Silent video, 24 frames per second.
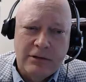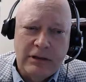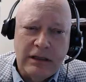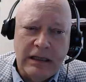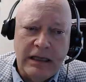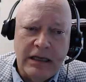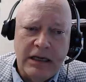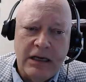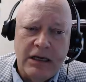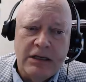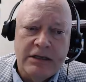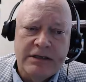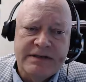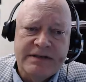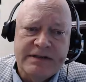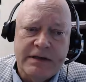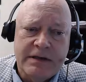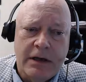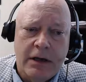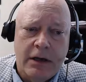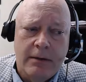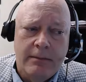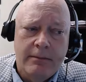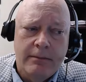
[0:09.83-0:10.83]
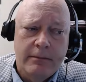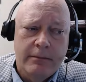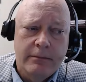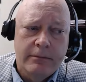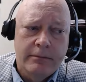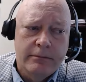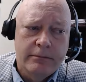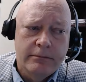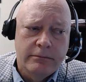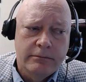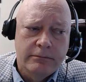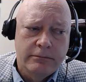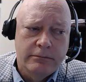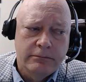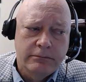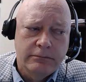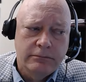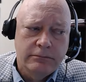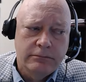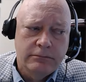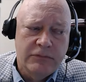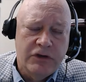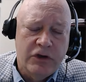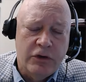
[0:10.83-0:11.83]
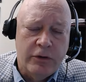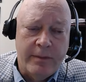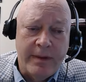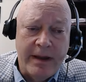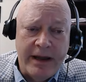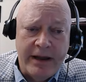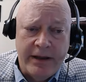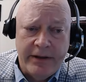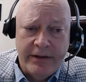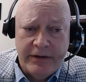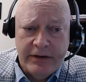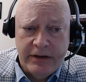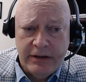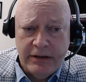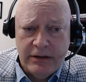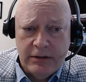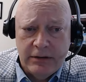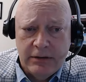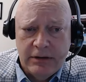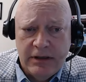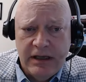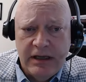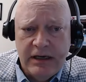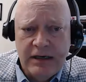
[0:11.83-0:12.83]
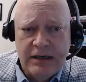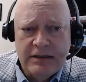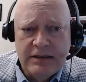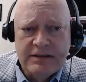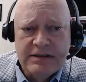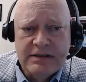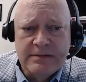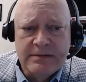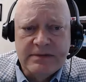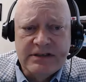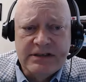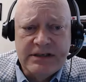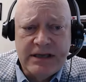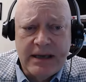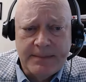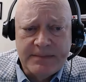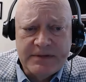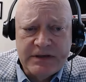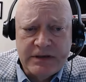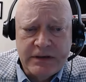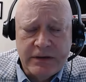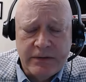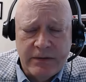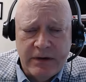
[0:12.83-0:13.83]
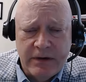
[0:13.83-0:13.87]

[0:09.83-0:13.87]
getting some normality, getting some steps in the